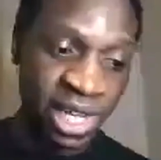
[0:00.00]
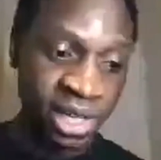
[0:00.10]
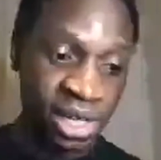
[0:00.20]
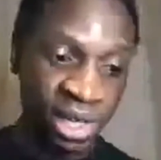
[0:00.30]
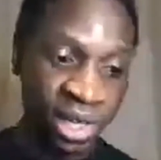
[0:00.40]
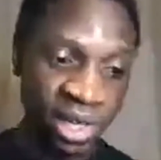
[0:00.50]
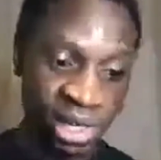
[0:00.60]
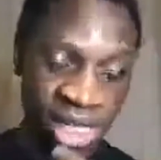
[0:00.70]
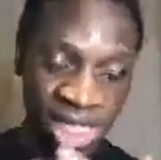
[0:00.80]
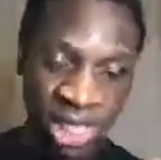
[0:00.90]
this
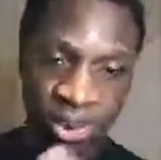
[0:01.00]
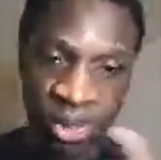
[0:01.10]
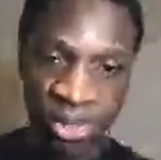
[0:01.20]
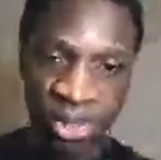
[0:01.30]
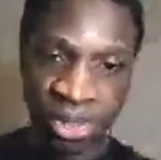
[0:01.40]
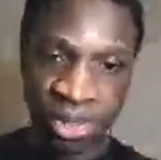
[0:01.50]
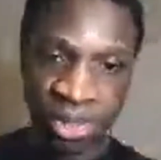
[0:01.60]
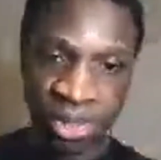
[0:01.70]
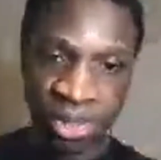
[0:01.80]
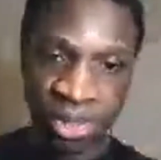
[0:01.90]
person
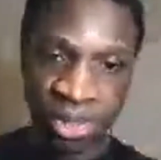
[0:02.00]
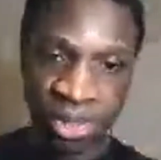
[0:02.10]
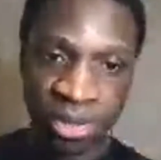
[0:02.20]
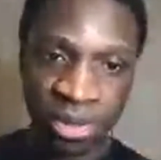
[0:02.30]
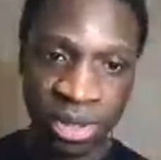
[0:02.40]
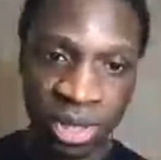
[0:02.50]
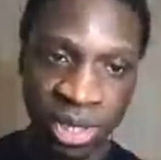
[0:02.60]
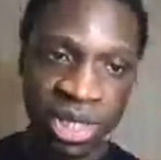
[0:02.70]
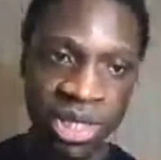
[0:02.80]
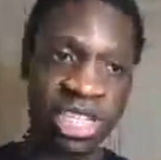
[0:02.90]
that you're
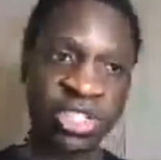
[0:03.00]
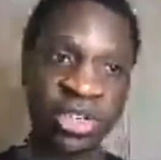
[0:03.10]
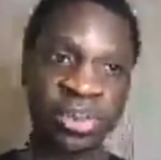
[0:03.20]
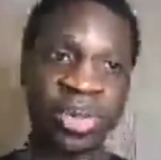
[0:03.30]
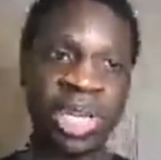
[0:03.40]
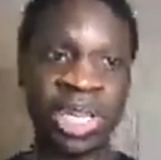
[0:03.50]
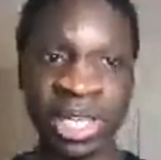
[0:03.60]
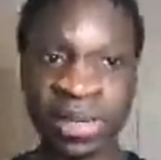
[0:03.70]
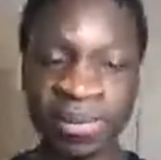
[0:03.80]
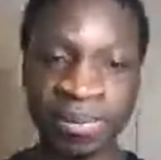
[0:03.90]
meeting is
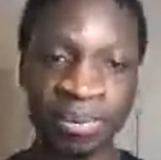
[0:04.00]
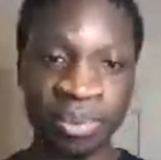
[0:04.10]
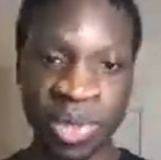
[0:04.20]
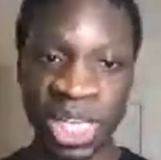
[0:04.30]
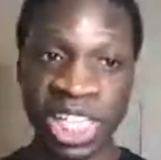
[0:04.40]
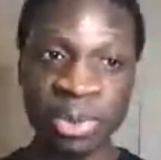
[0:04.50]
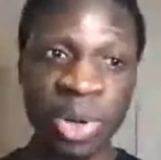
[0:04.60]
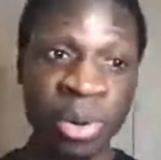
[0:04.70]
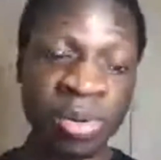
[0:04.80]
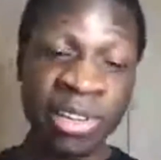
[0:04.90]
probably thinking
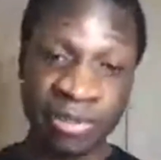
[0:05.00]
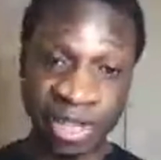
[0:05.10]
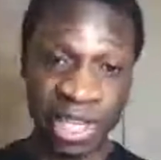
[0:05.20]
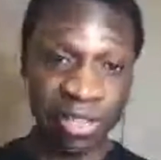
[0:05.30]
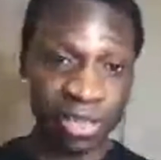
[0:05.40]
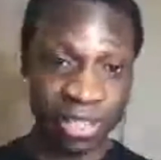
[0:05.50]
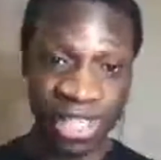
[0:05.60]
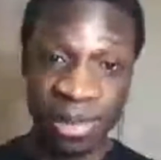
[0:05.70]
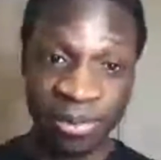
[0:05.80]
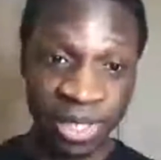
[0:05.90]
the same thing that you're
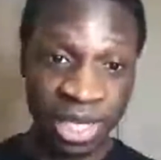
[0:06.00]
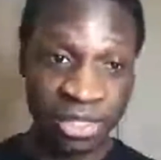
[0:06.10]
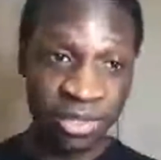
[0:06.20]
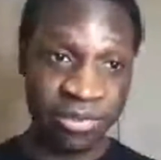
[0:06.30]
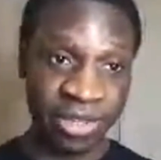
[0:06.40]
thinking.